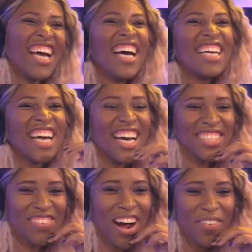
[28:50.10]
Yeah,
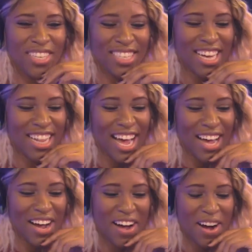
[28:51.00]
Teron would say
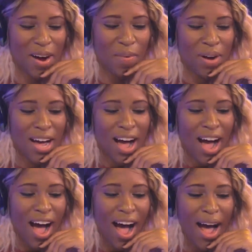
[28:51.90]
that.
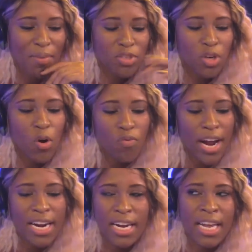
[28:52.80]
I'm so
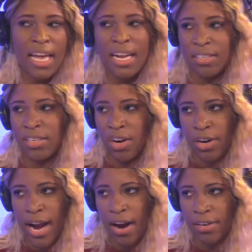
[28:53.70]
ready to get into
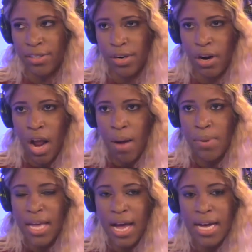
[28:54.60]
her character
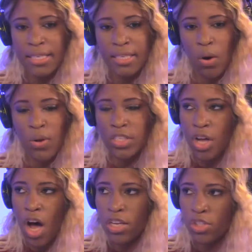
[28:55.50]
because we
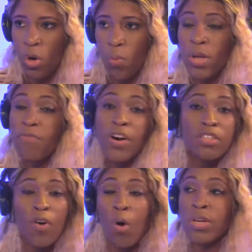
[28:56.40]
saw,
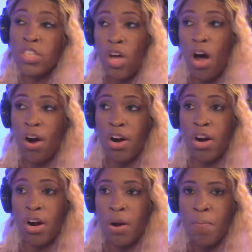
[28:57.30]
first of all, we saw
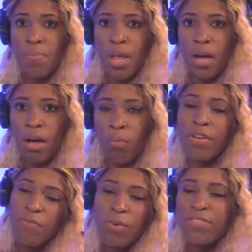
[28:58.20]
her,
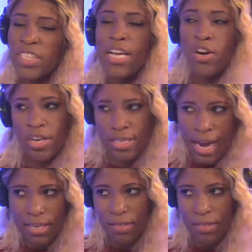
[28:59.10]
we've seen her detective